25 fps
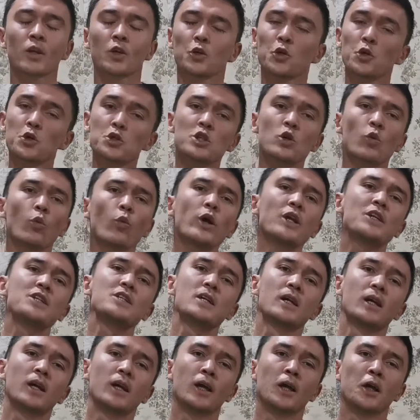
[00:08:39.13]
using
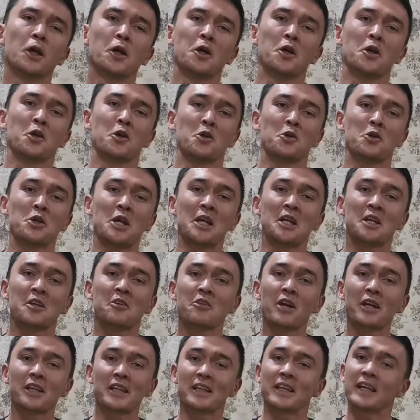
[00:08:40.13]
which you can
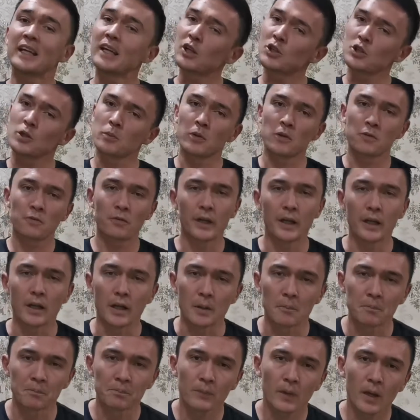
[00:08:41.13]
create an English
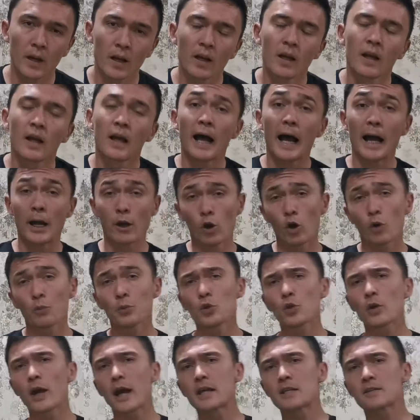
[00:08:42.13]
atmosphere. I
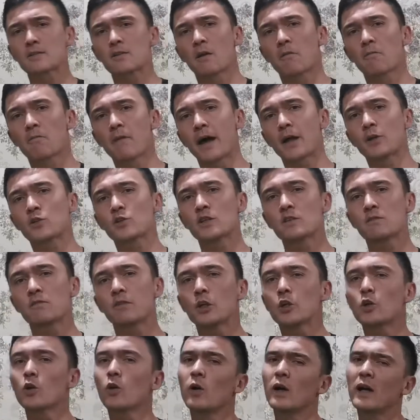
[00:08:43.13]
hope you guys found this
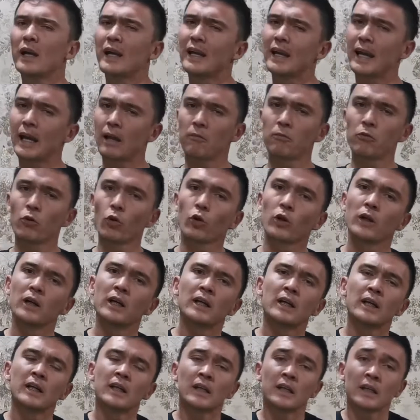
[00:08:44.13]
video helpful.
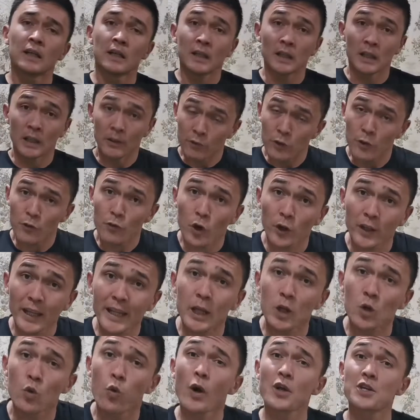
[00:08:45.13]
If you've got
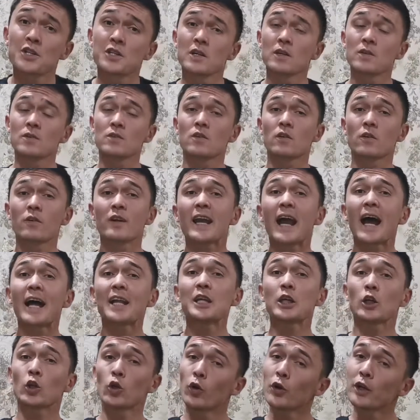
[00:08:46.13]
any questions
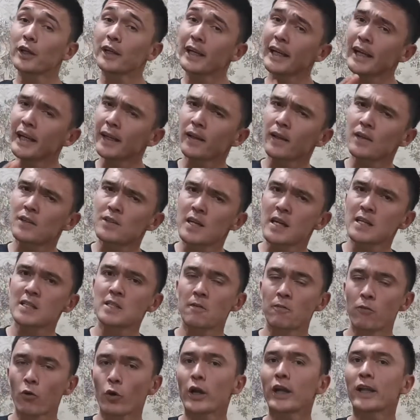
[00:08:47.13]
regarding learning English as
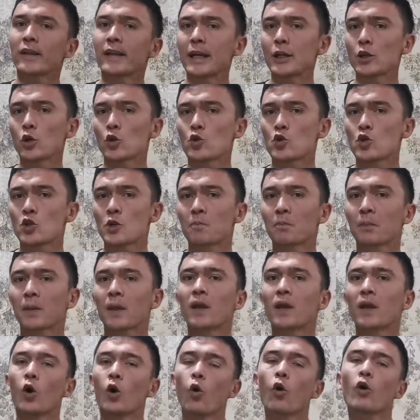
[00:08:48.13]
a foreign language,
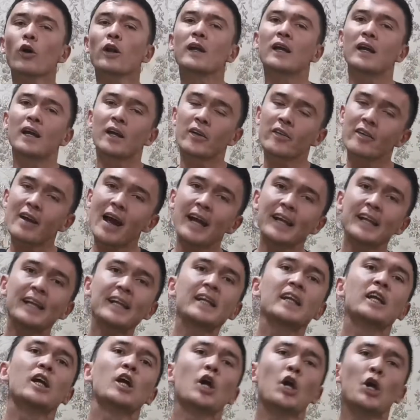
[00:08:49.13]
or
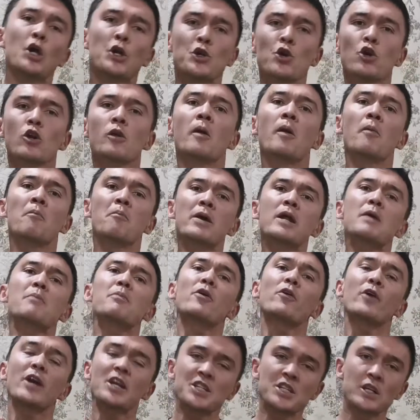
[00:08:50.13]
regarding your
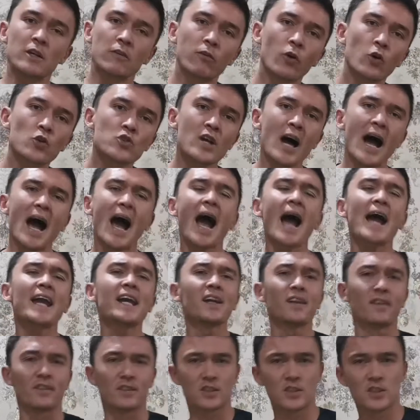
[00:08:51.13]
preparation for the
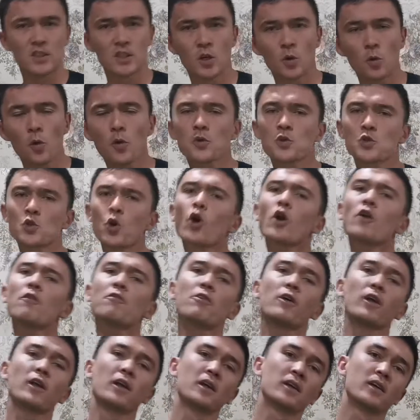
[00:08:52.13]
IELTS or
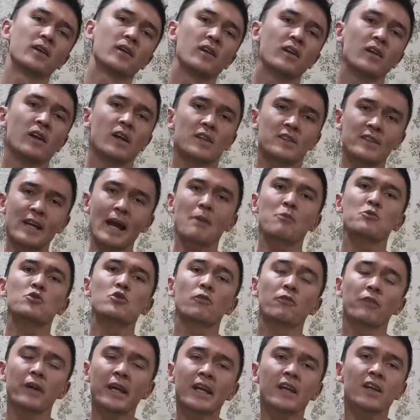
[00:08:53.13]
TOEFL types
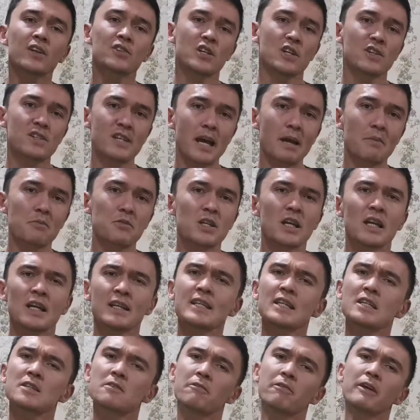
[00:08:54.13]
of English exams,
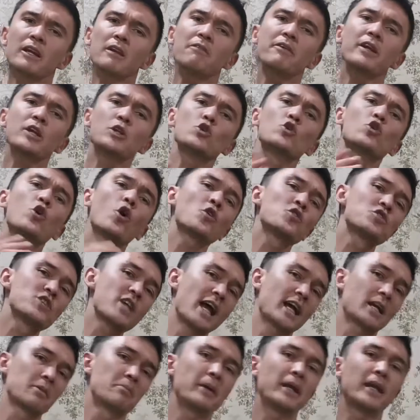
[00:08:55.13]
just feel free to
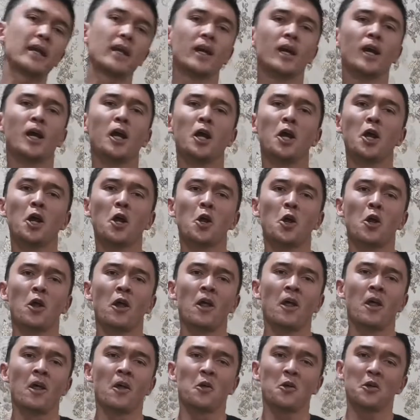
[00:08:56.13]
contact me
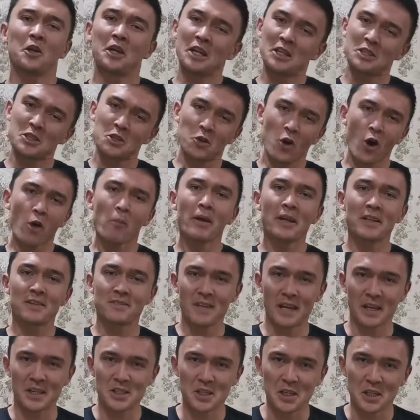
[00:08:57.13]
in the comment
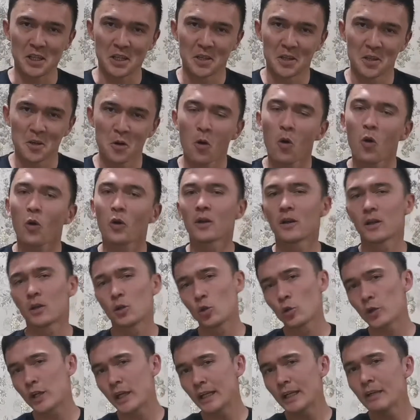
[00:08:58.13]
section, or
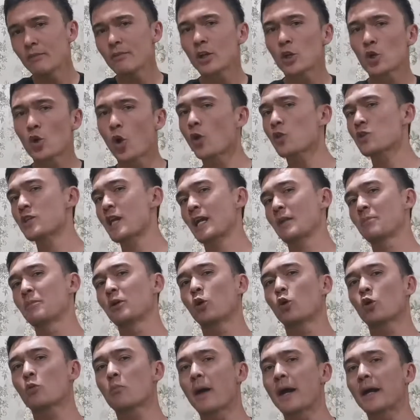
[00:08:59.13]
you can even contact
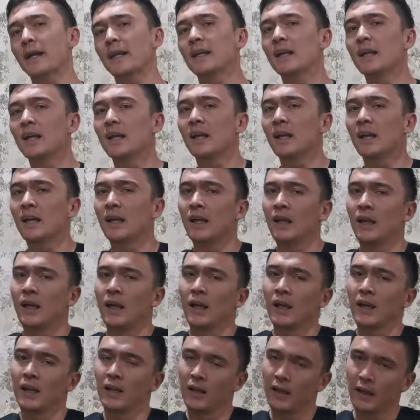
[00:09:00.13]
me on my
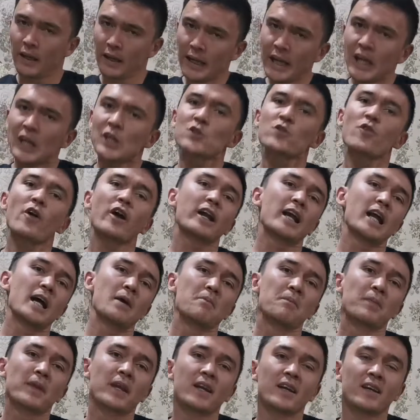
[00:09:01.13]

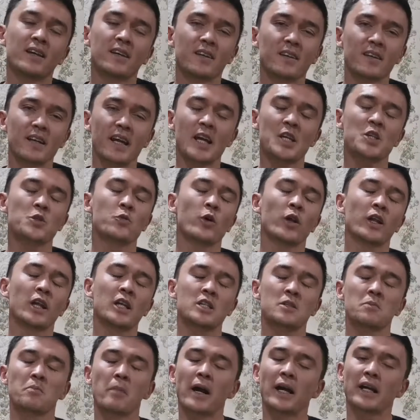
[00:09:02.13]
Instagram as well
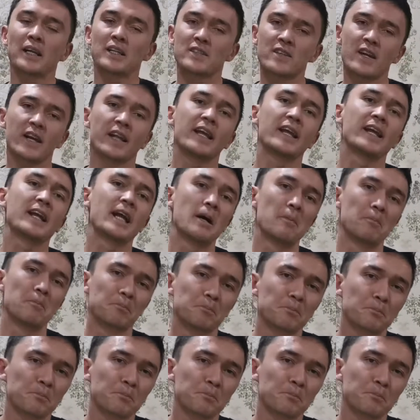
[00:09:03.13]
as my Telegram.